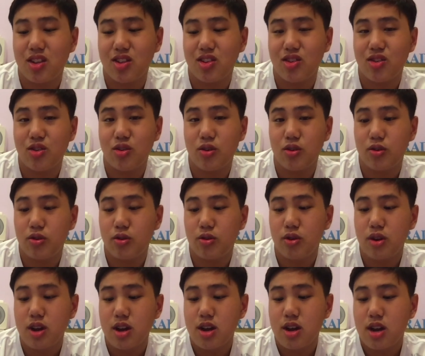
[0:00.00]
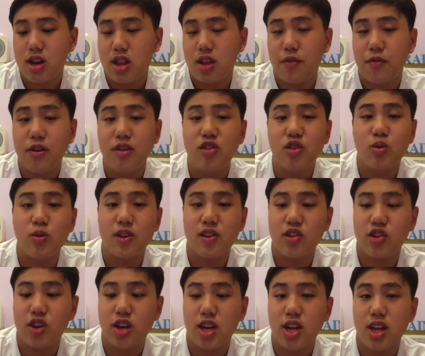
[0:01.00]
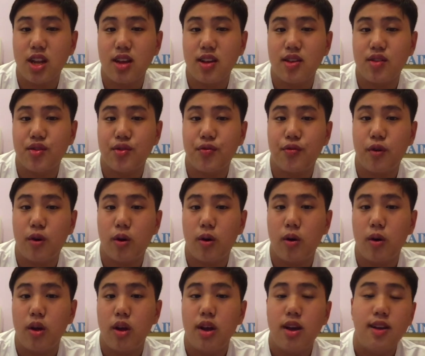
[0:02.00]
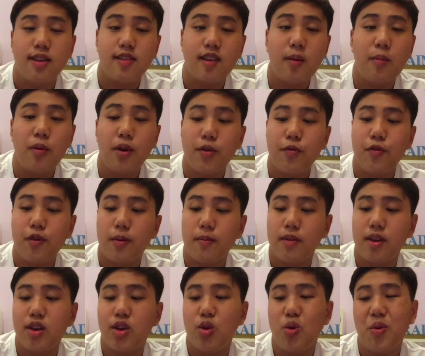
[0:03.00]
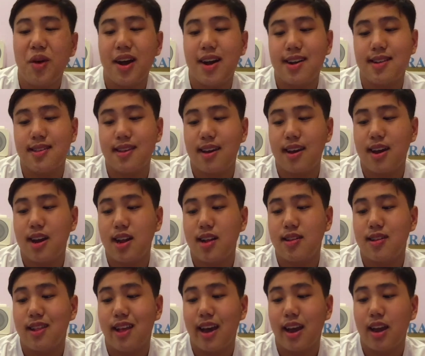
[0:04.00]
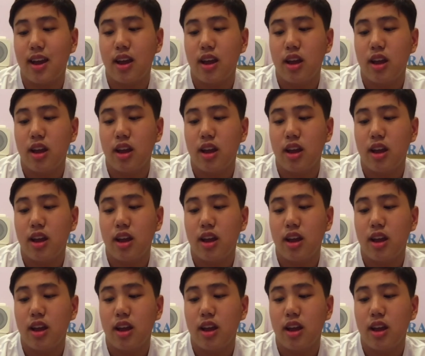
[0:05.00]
So the first question is for someone from the USA, and it's like,